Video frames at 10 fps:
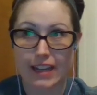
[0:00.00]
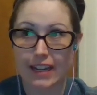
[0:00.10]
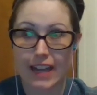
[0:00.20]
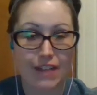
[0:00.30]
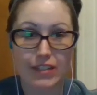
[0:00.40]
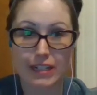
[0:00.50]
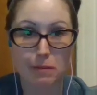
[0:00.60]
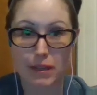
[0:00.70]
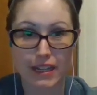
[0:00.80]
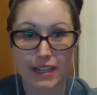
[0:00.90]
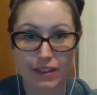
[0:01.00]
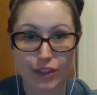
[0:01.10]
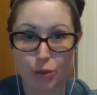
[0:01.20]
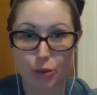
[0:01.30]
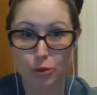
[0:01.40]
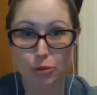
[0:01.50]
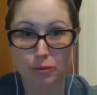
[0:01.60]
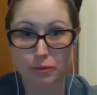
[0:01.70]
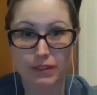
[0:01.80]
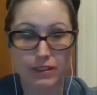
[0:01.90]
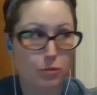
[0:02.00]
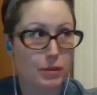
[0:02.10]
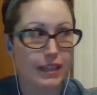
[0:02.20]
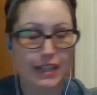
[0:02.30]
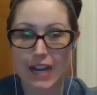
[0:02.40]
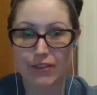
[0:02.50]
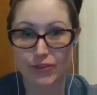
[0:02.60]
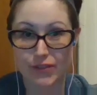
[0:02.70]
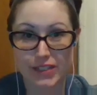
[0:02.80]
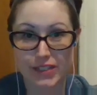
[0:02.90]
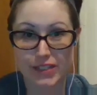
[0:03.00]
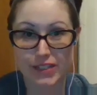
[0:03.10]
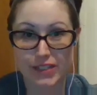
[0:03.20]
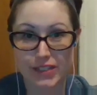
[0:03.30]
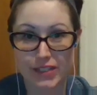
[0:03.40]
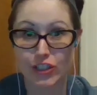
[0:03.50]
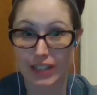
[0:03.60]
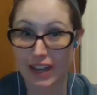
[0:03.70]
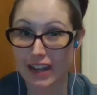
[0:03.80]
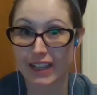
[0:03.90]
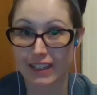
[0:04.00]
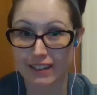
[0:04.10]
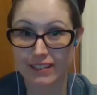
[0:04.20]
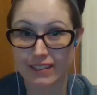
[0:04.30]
have anybody in their room. Nobody can have a visitor unless they're dying,